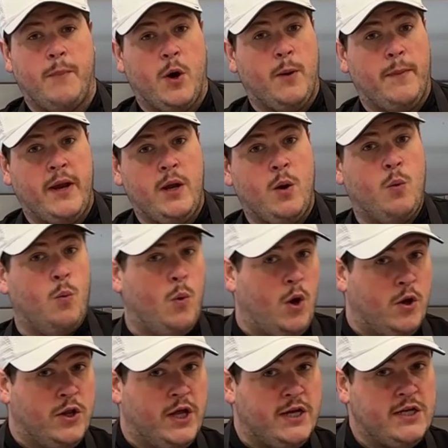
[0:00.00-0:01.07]
bourbon,
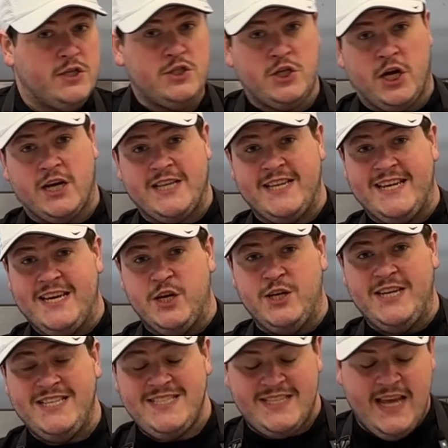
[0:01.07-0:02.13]
walnut, chocolatey
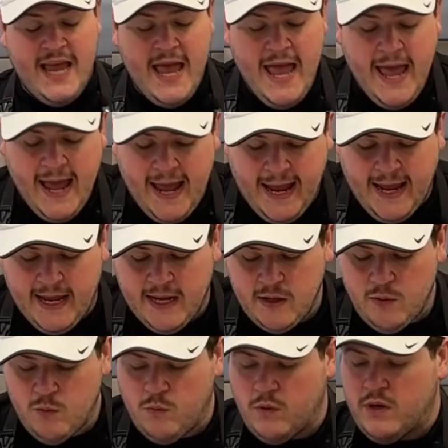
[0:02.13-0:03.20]
goodness.
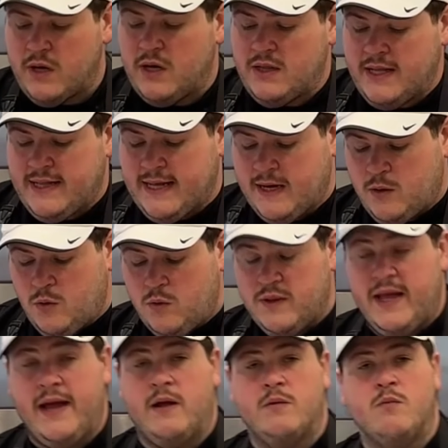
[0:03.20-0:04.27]
And we're gonna let that cool
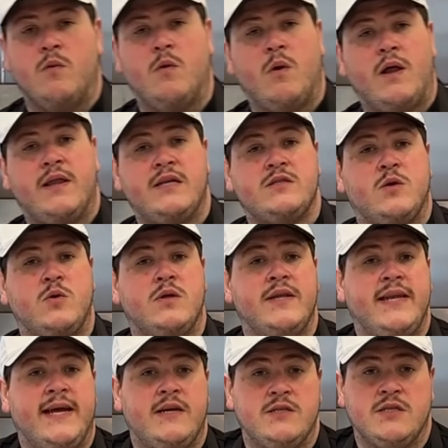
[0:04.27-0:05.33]
down. Well, while that's
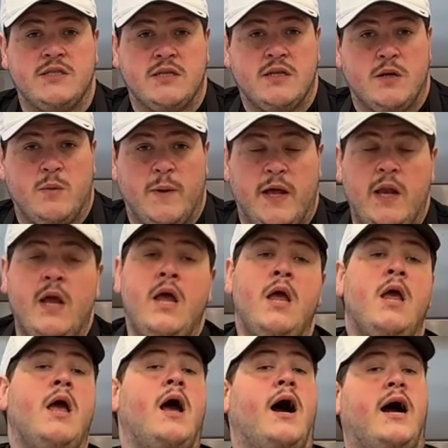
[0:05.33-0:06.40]
cooling down just a little bit,
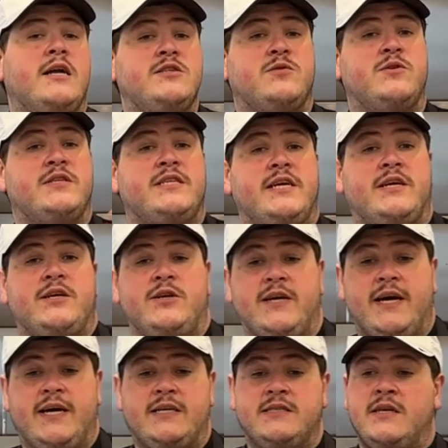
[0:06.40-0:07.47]
I just wanna tell you
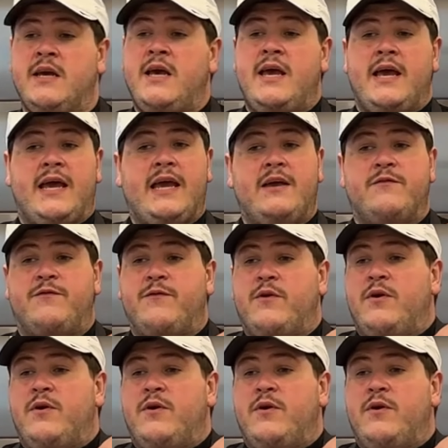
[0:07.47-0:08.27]
guys, if